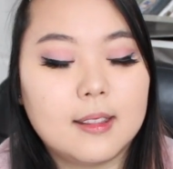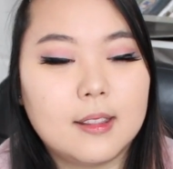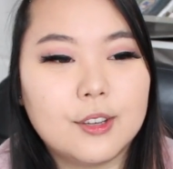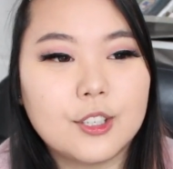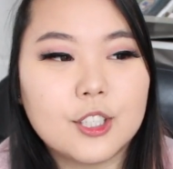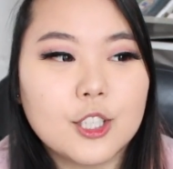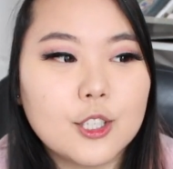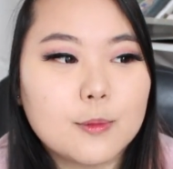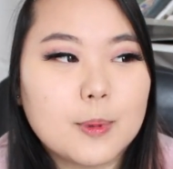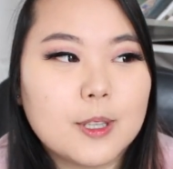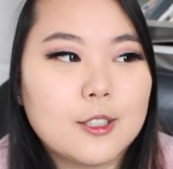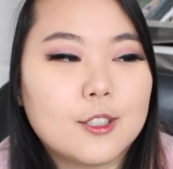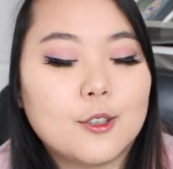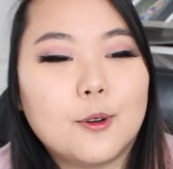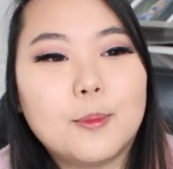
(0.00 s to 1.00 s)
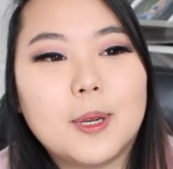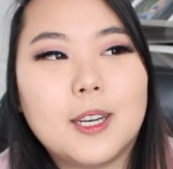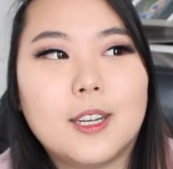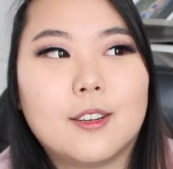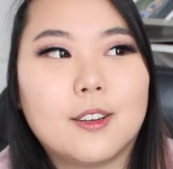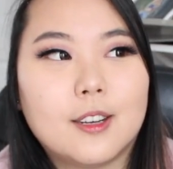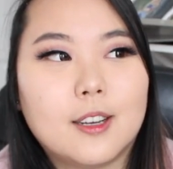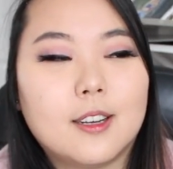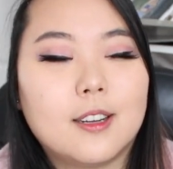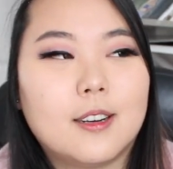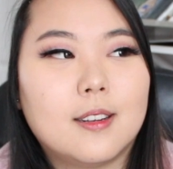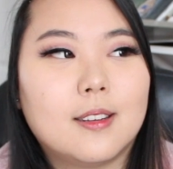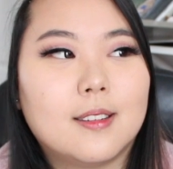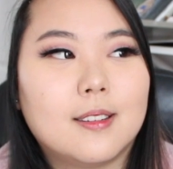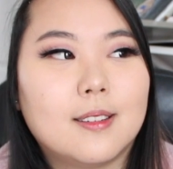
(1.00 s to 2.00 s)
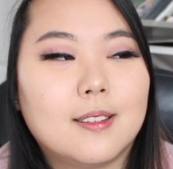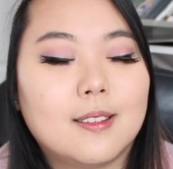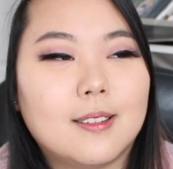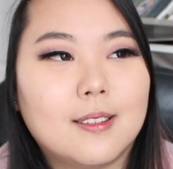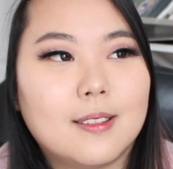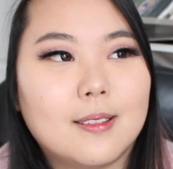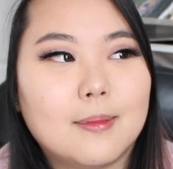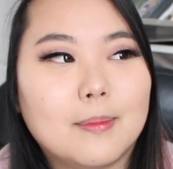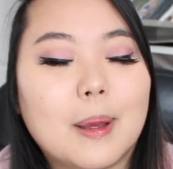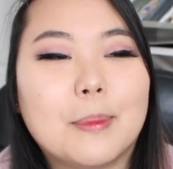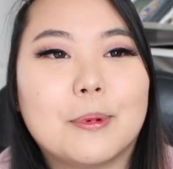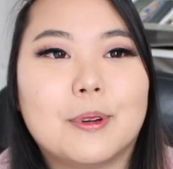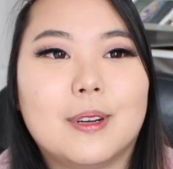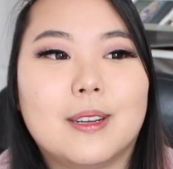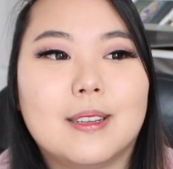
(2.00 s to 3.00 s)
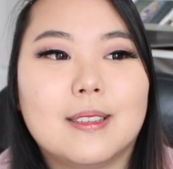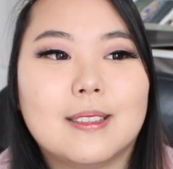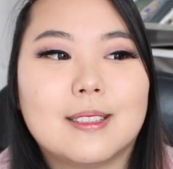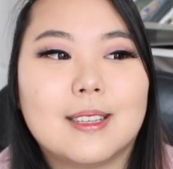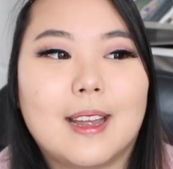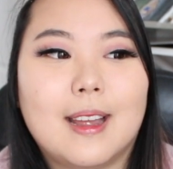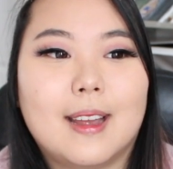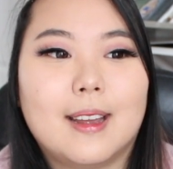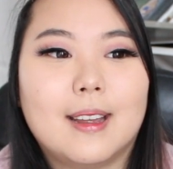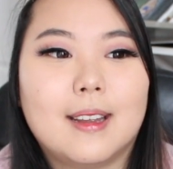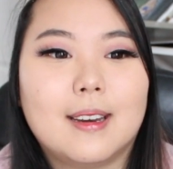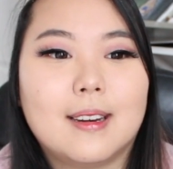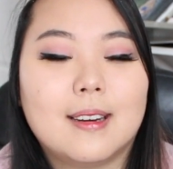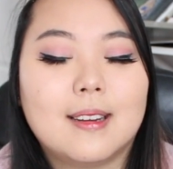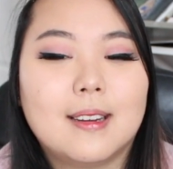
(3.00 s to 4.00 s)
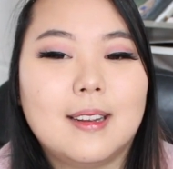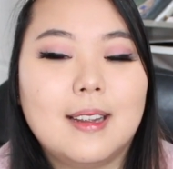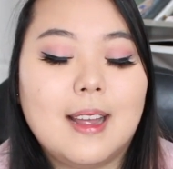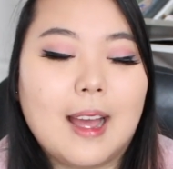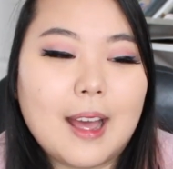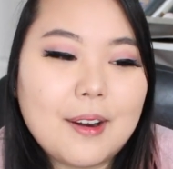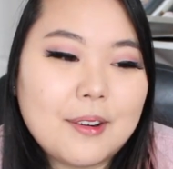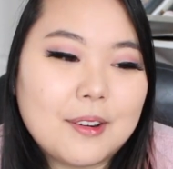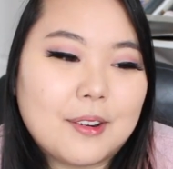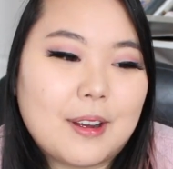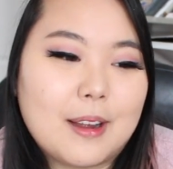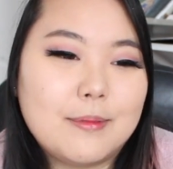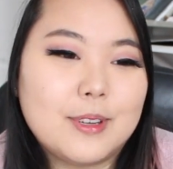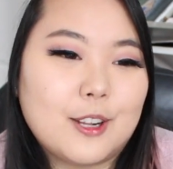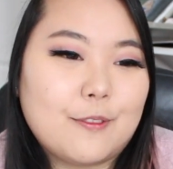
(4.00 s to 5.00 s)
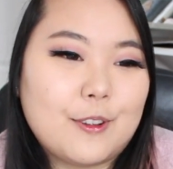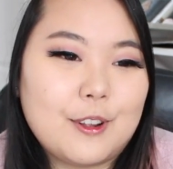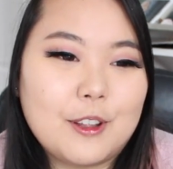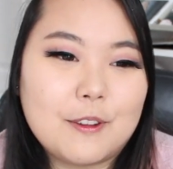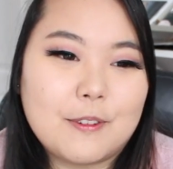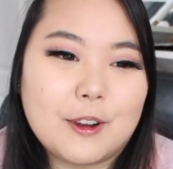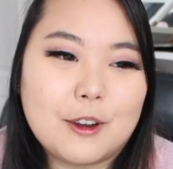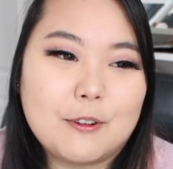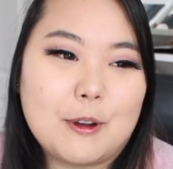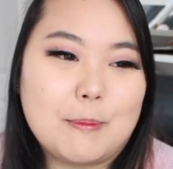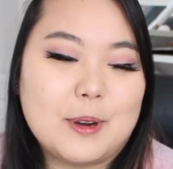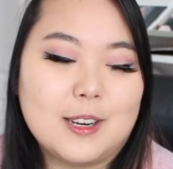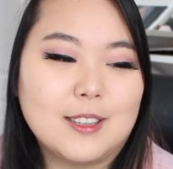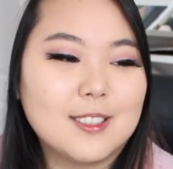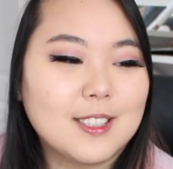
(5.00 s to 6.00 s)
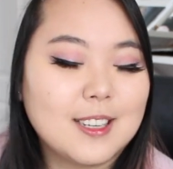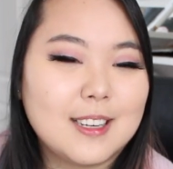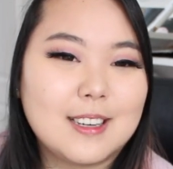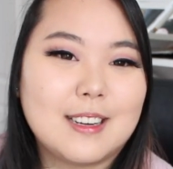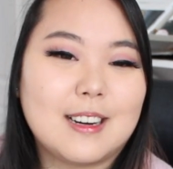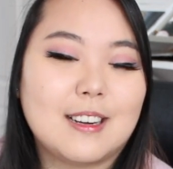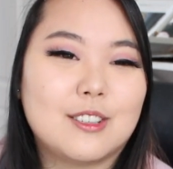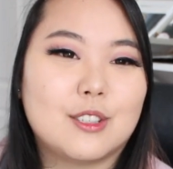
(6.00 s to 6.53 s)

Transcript: there's just been so many good memories, and I don't know, I'm just feeling very reminiscent, and I